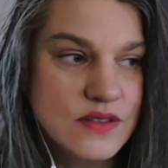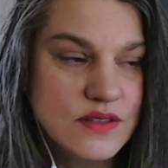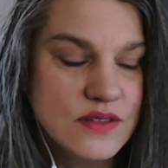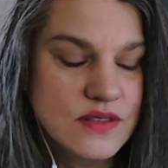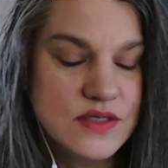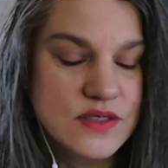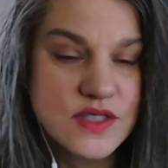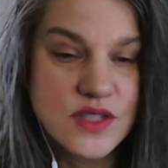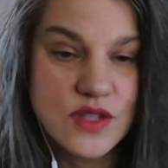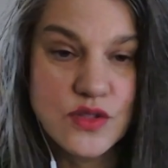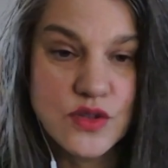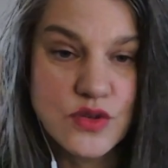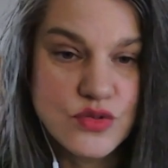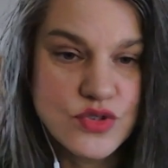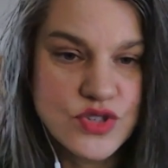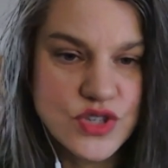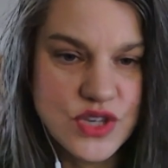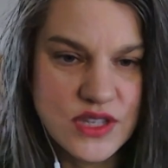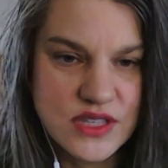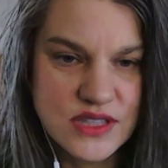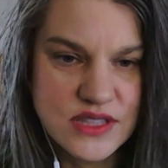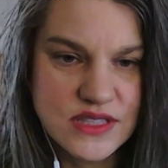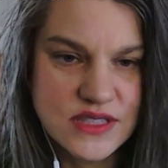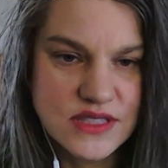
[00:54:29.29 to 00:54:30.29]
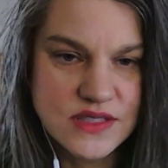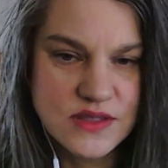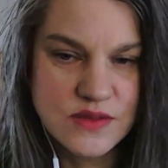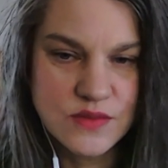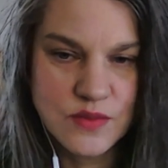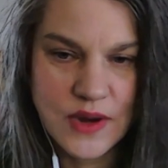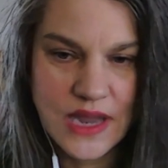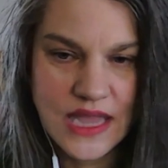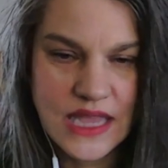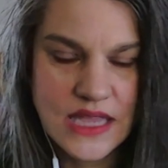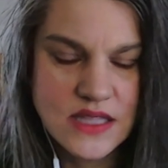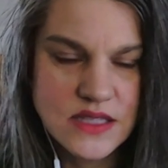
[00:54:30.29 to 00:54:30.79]
solutions,
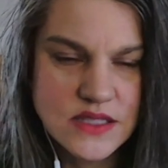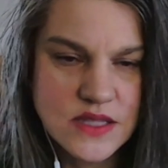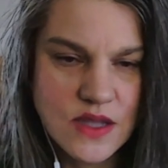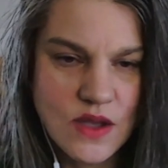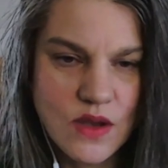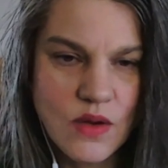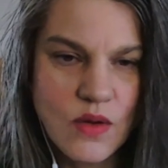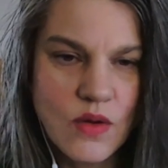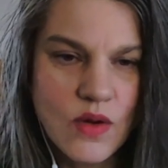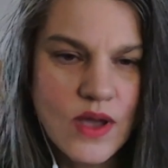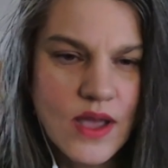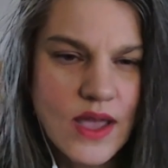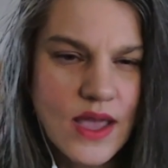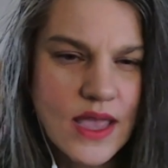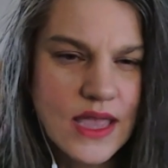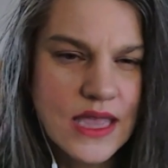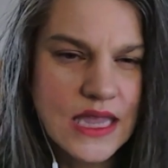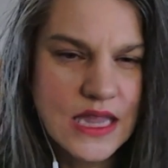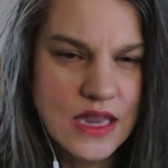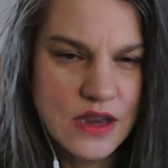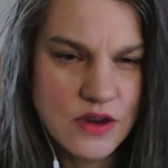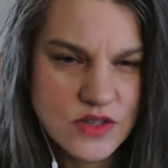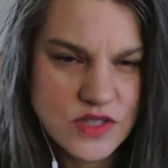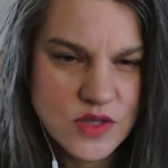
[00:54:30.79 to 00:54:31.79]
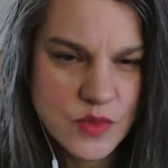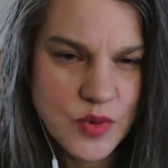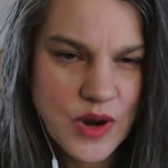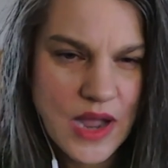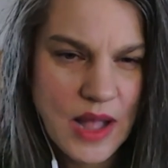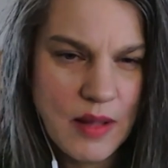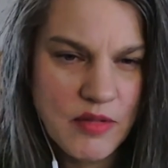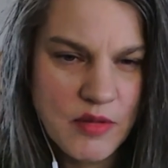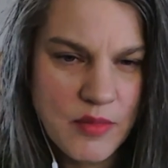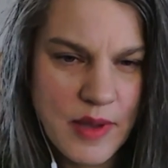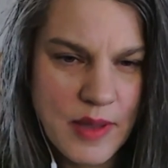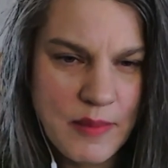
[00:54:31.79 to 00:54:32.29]
right? So here's a
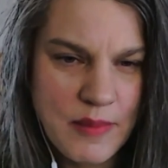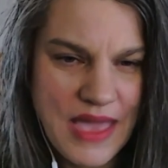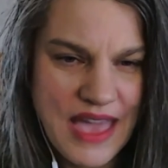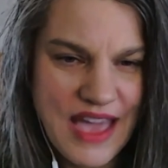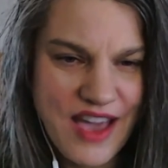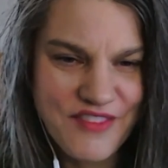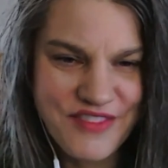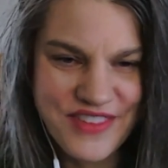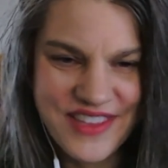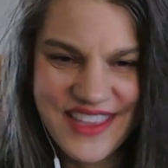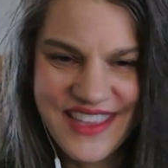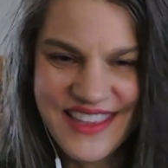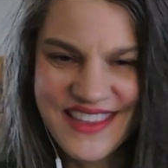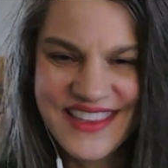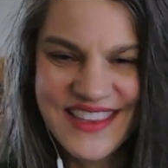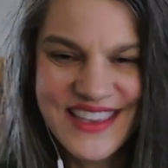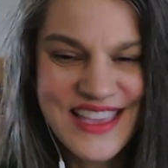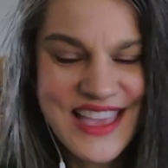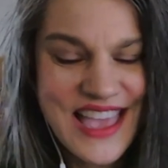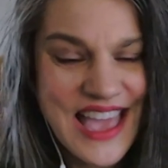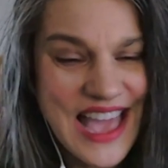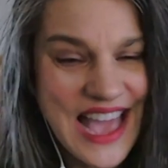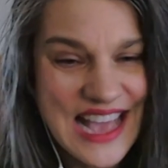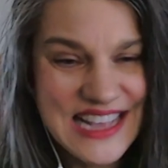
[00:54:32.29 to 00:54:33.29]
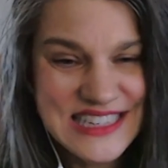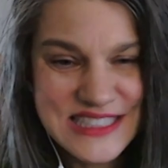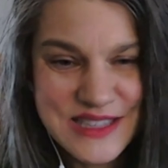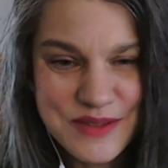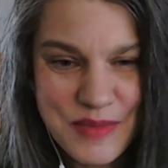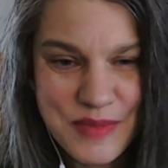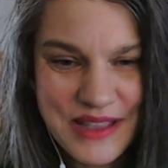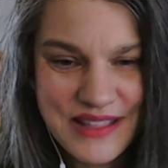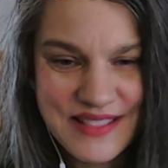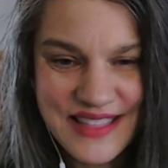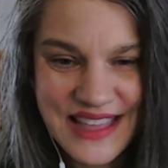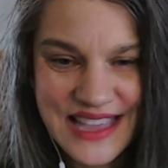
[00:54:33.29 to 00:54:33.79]
problem I'm having. Asking
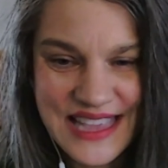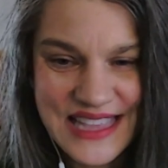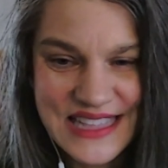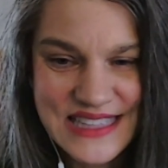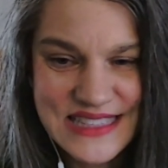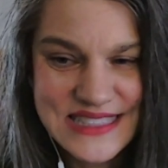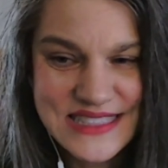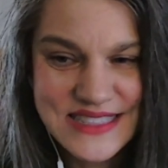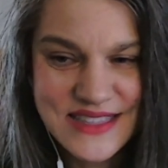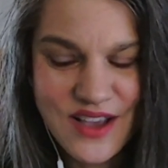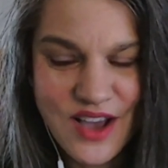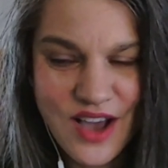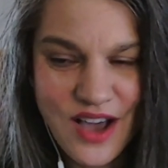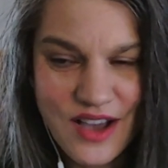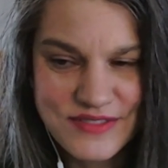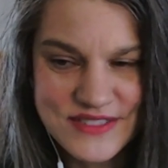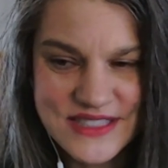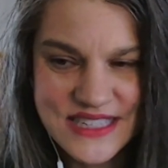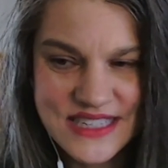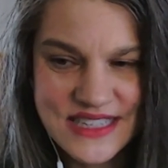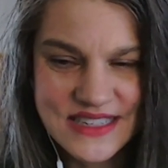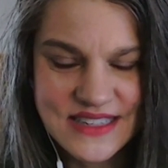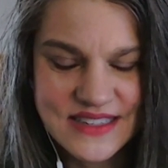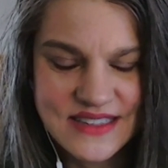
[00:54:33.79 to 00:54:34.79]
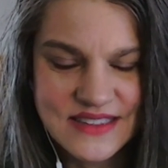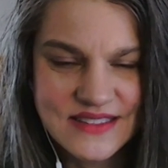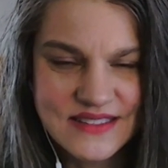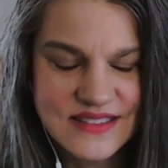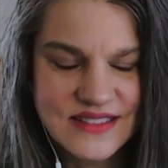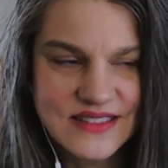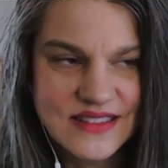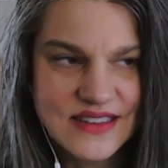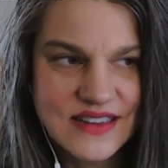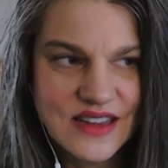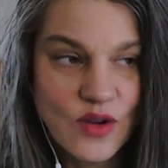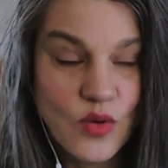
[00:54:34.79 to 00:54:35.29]
my clients often,
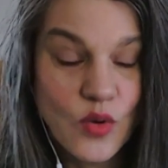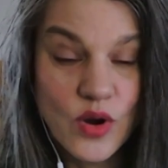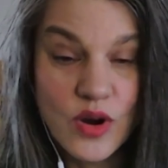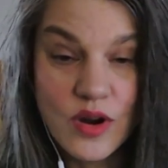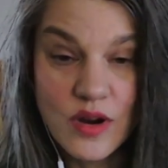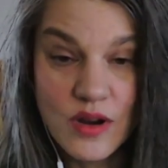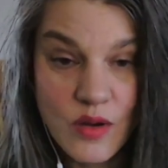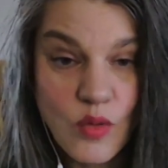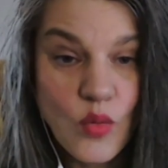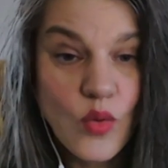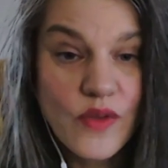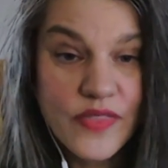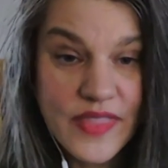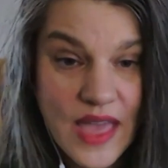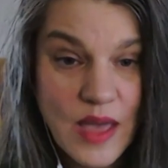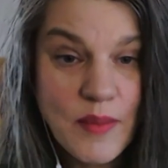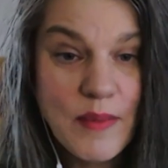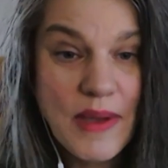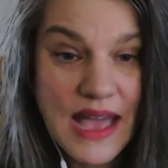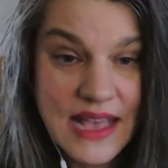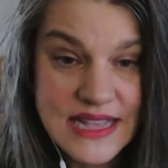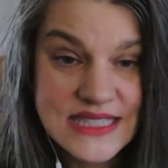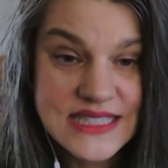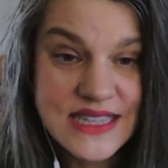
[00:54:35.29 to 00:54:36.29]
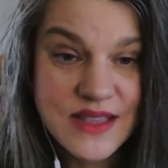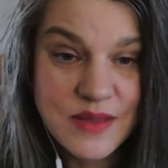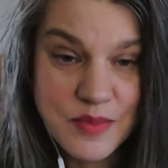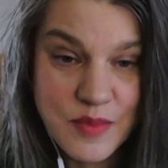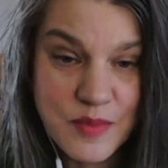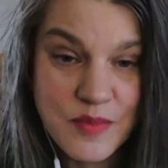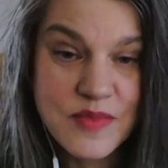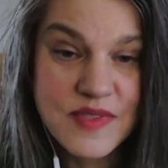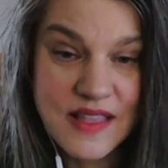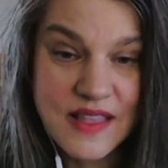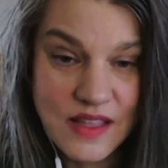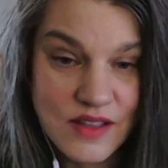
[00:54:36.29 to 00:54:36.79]
or them asking
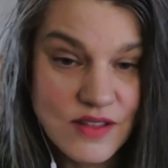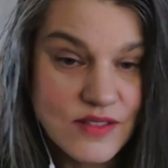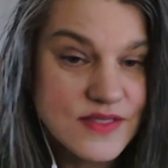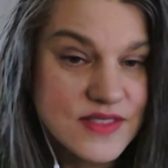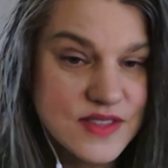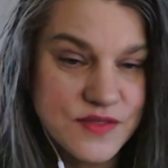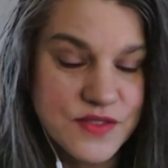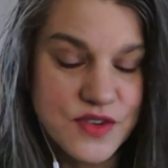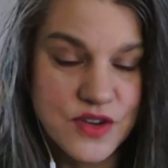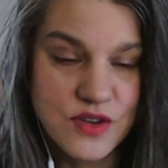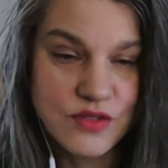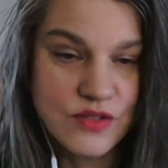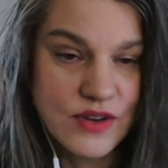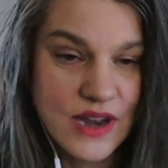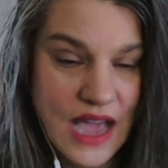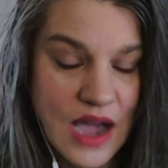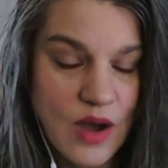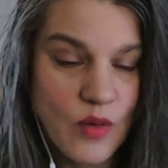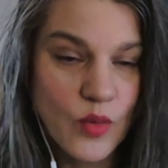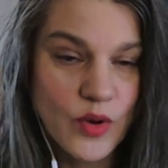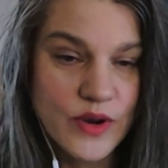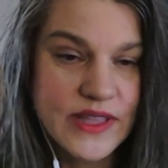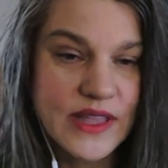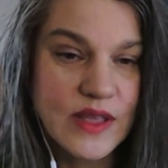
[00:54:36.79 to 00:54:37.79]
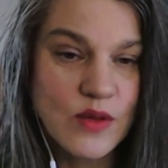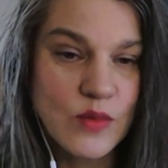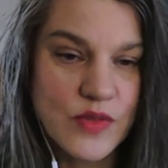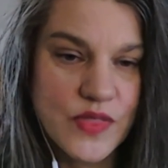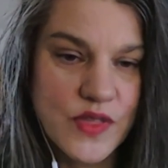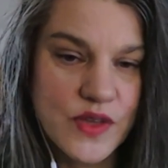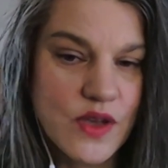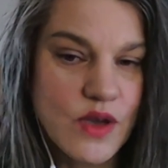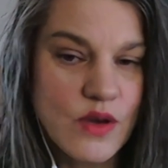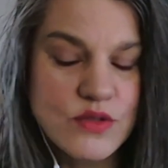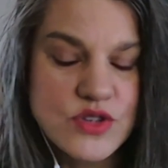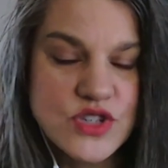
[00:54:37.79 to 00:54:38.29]
themselves, if you're not working with
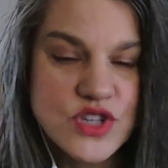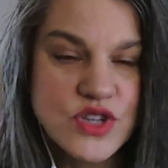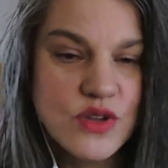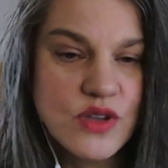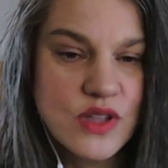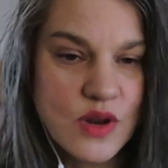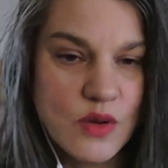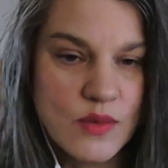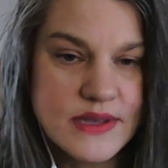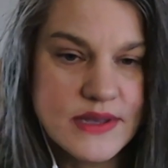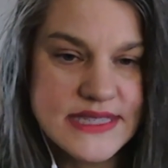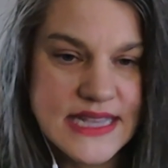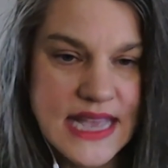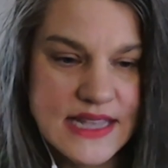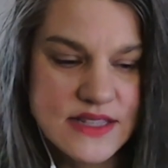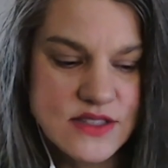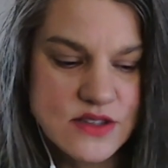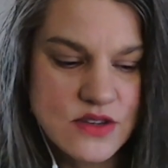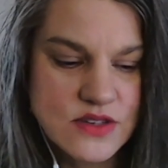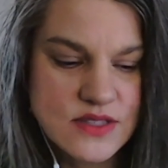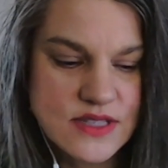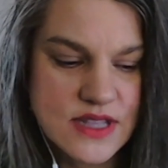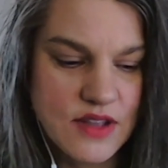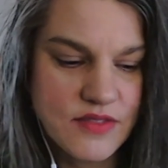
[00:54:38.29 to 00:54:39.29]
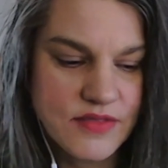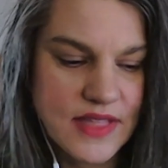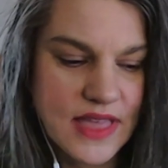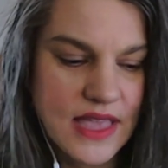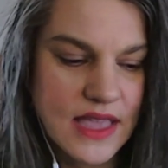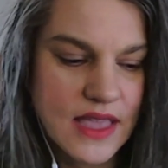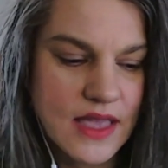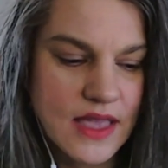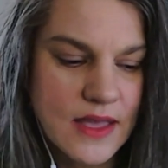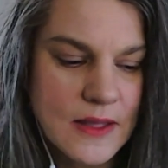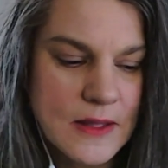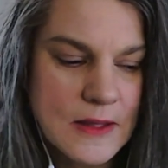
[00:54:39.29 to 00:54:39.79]
a coach, you can always ask yourself,
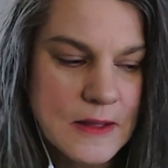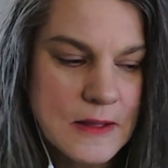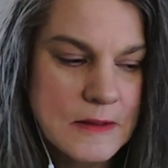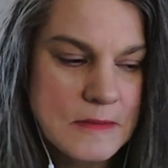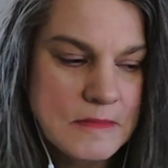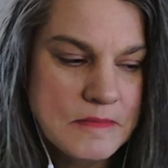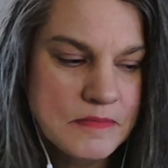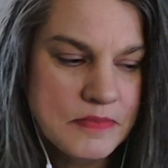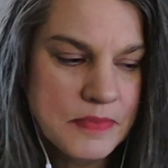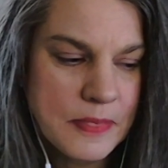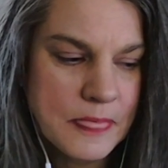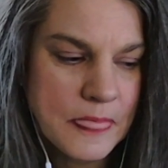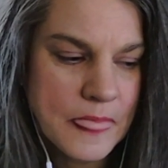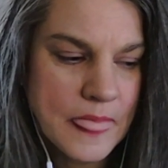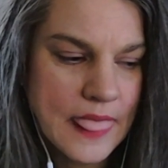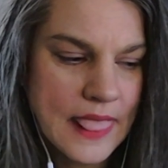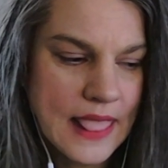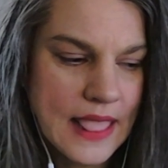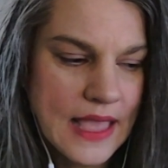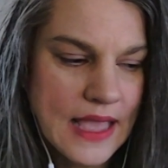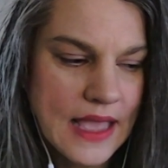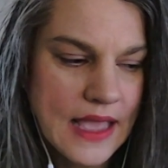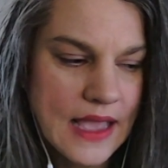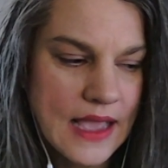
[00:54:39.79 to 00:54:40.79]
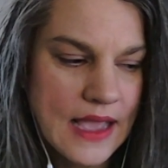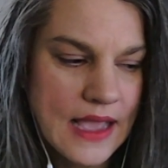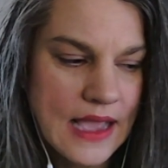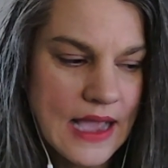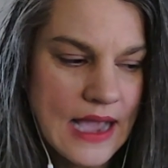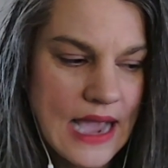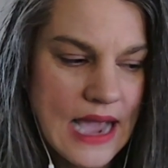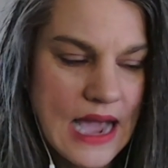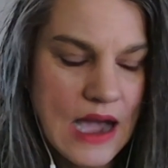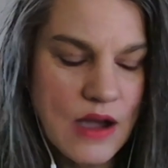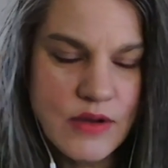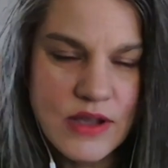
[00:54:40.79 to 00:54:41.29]
like,
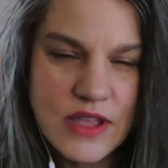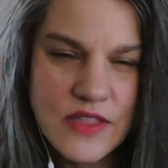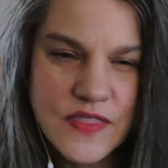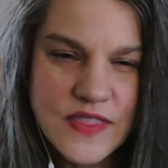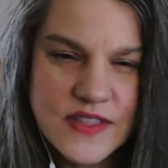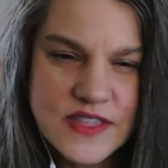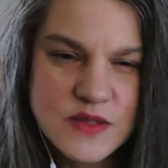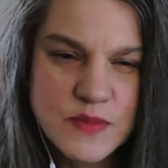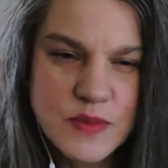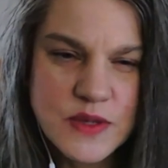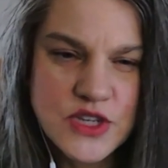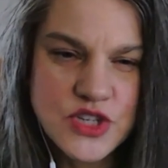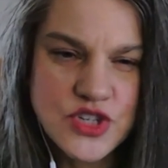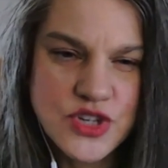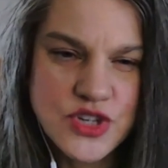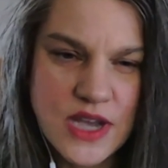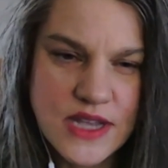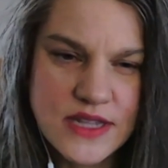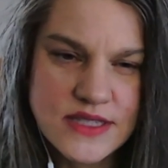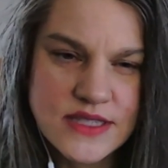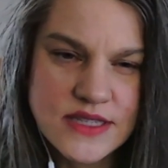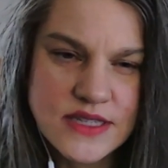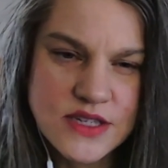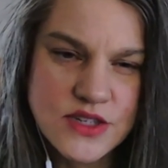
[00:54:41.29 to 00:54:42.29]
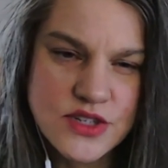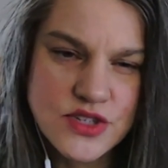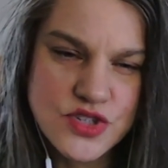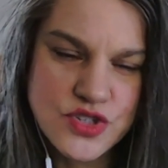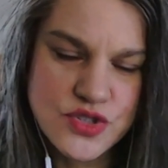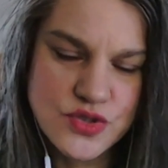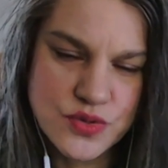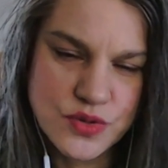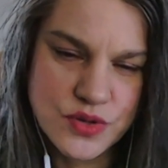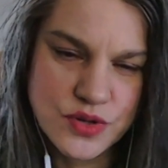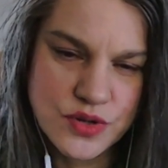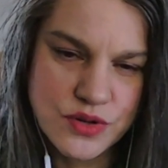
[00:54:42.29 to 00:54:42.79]
how could this be just as
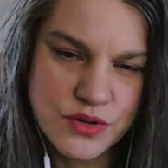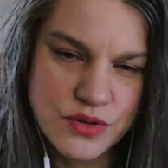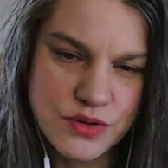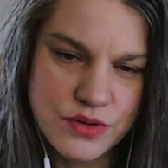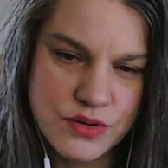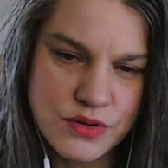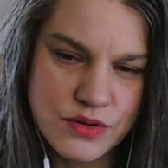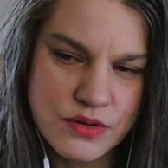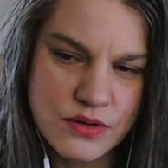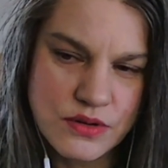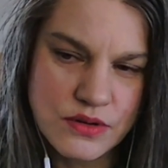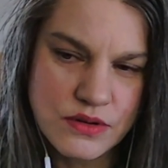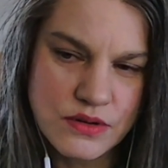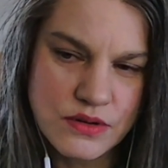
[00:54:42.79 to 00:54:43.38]
true,